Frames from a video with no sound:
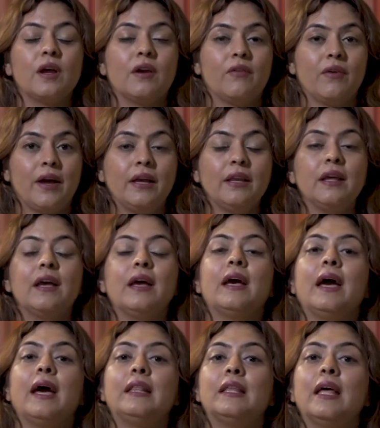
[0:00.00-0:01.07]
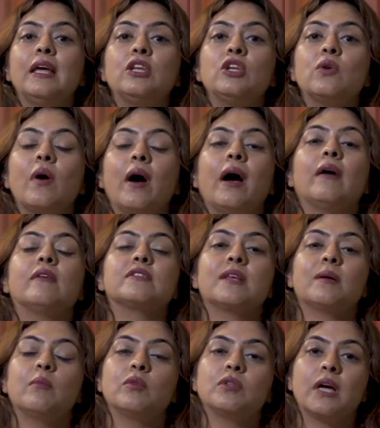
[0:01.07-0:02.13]
right? And then you have
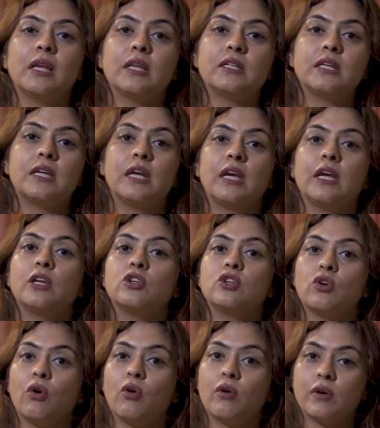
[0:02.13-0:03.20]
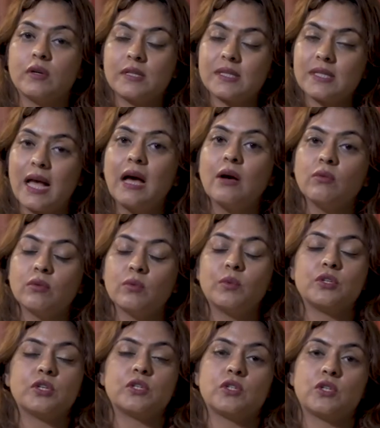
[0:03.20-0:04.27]
submodality in your sound,
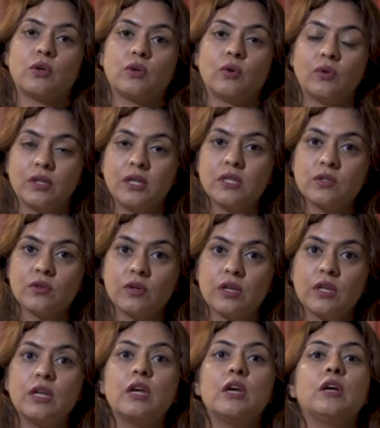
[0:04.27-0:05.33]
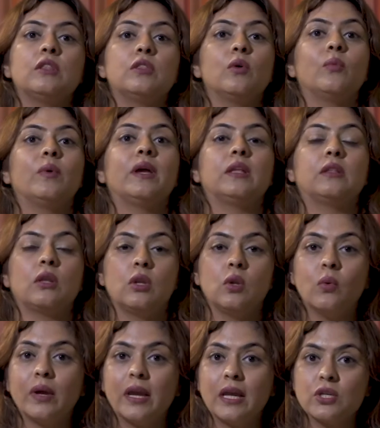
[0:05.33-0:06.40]
which is your auditory, the way the
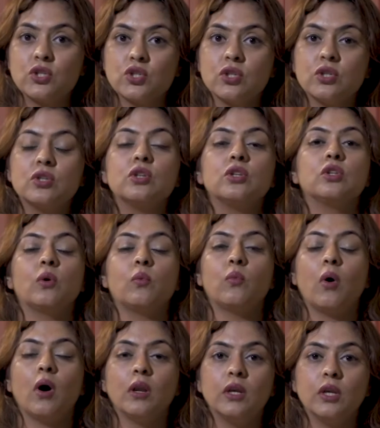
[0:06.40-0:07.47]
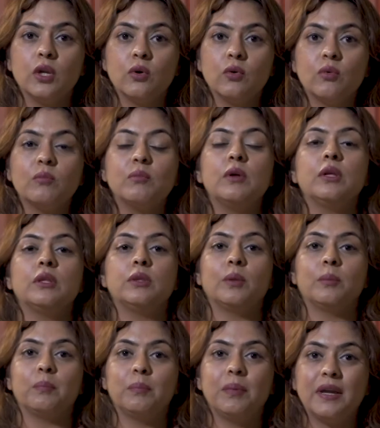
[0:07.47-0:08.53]
location, the volume, the
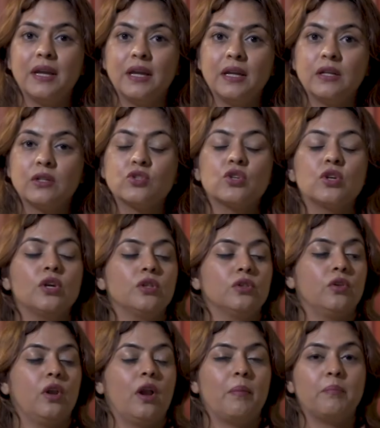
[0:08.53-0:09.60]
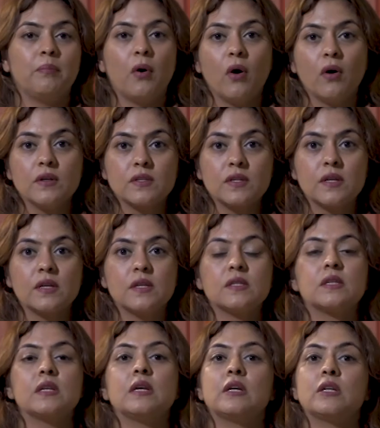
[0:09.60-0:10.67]
pitch, there are
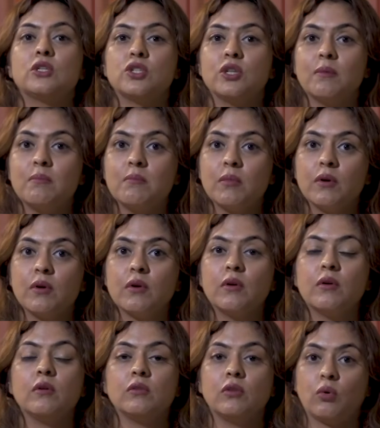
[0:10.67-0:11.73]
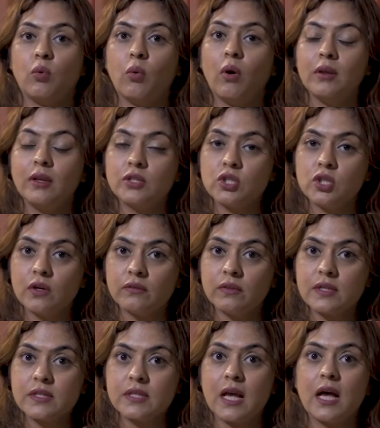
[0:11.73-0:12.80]
pauses, timbre, the quality of the
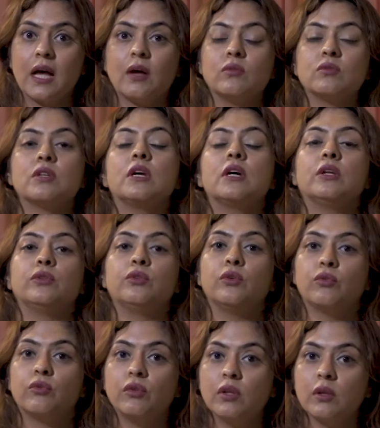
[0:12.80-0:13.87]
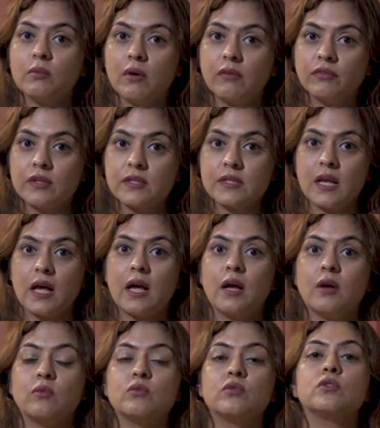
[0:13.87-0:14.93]
sound, the rhythm of the
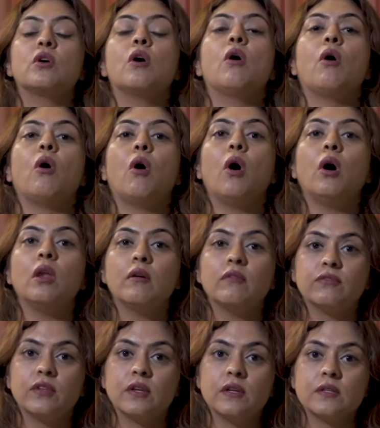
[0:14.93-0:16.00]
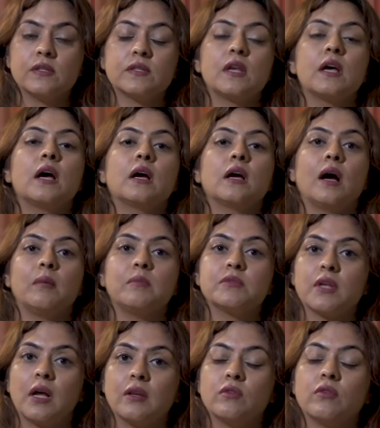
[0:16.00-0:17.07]
sound. All of this comes
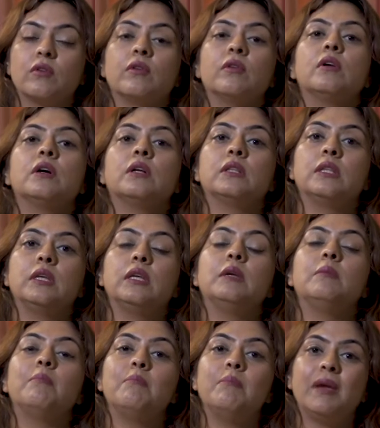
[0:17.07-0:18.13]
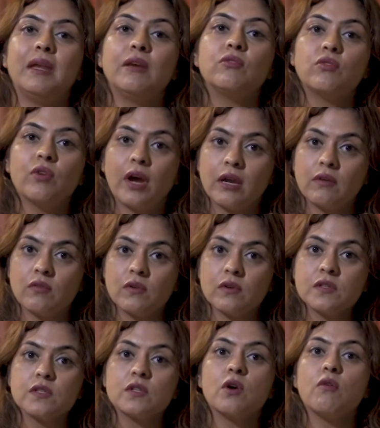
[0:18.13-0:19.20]
under the main
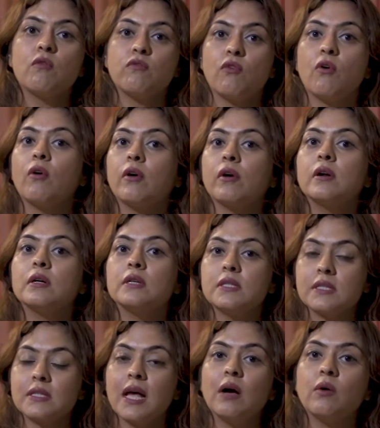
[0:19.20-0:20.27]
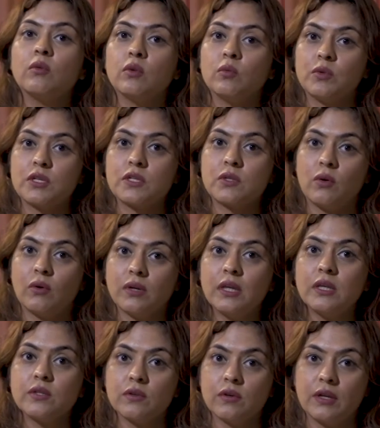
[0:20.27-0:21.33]
drivers for sound, which is
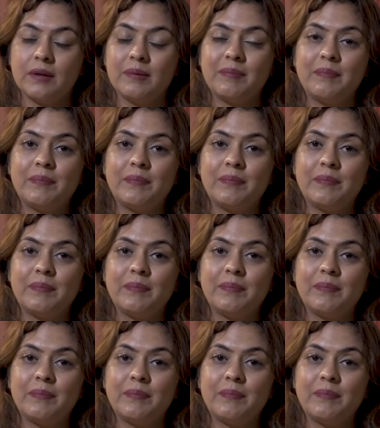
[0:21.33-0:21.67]
auditory.